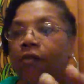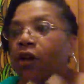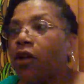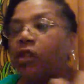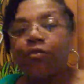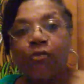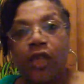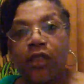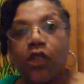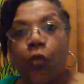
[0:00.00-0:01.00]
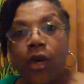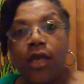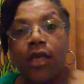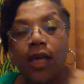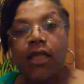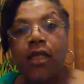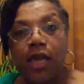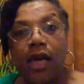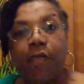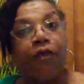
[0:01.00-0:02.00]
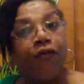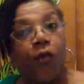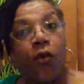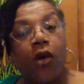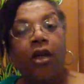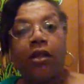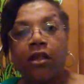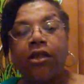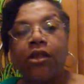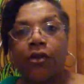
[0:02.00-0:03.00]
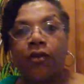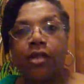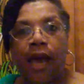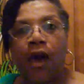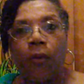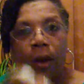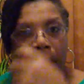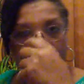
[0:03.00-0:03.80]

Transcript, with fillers: there are some things that we can get done before the year is out.